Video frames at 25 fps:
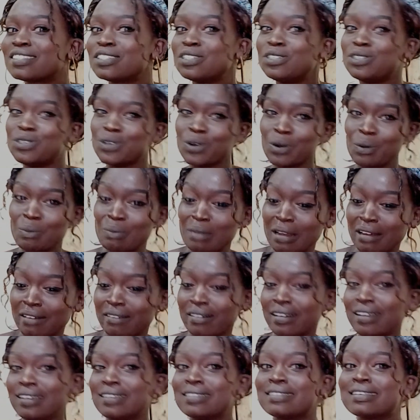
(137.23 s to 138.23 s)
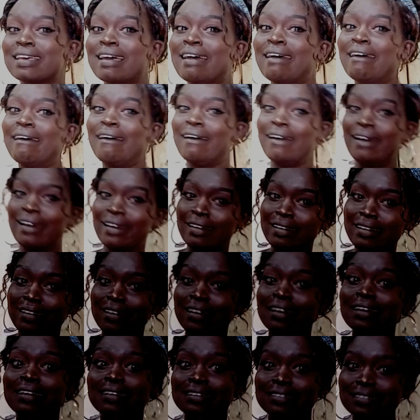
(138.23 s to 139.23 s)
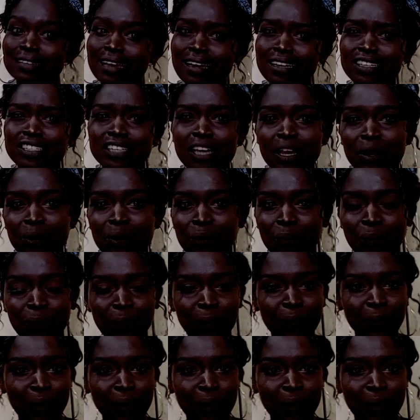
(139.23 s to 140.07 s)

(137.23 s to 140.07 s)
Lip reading: strawberries, honey, sunshine,